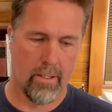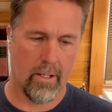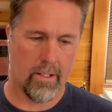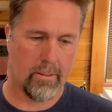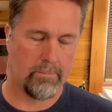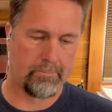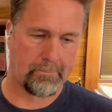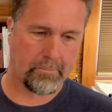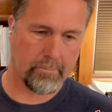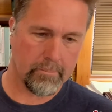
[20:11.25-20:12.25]

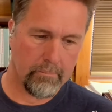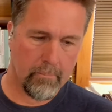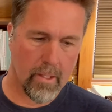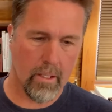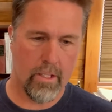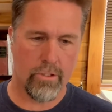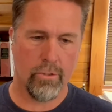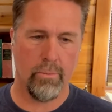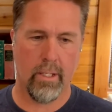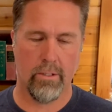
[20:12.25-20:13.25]
And so
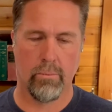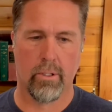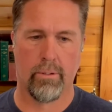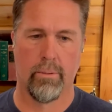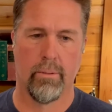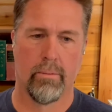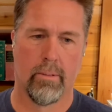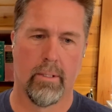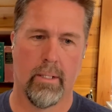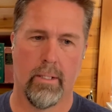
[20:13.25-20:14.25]
we had to work through
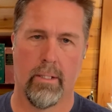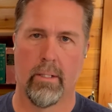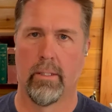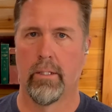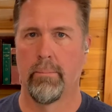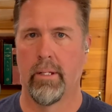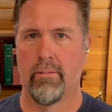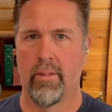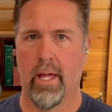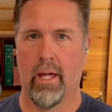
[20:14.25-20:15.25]
a little bit
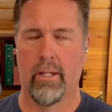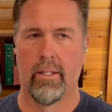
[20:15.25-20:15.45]
of that,